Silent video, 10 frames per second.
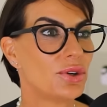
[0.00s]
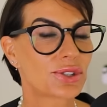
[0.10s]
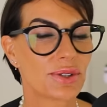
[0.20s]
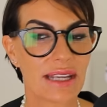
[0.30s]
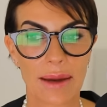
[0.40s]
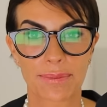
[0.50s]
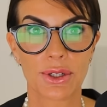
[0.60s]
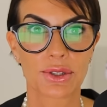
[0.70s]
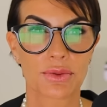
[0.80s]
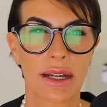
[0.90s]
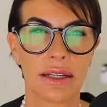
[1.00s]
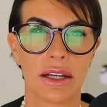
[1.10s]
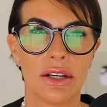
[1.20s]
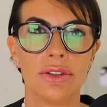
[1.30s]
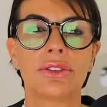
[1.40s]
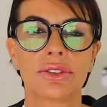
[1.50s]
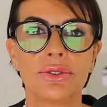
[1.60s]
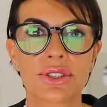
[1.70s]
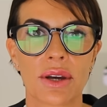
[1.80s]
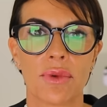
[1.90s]
also it happens when you talk
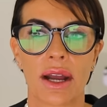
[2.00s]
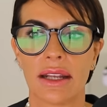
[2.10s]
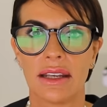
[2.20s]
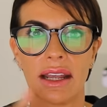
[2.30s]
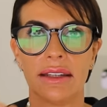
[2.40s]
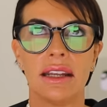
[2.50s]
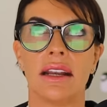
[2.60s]
to someone and